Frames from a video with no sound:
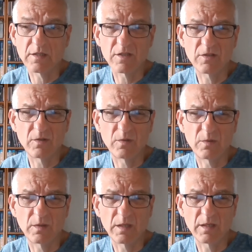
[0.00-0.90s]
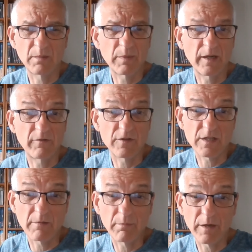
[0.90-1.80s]
to buy it
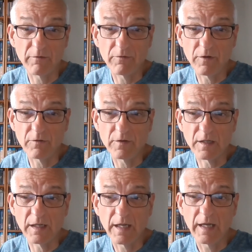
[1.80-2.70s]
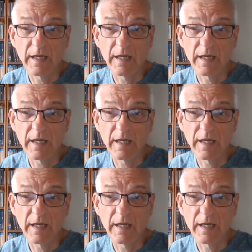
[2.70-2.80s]
for £7.50.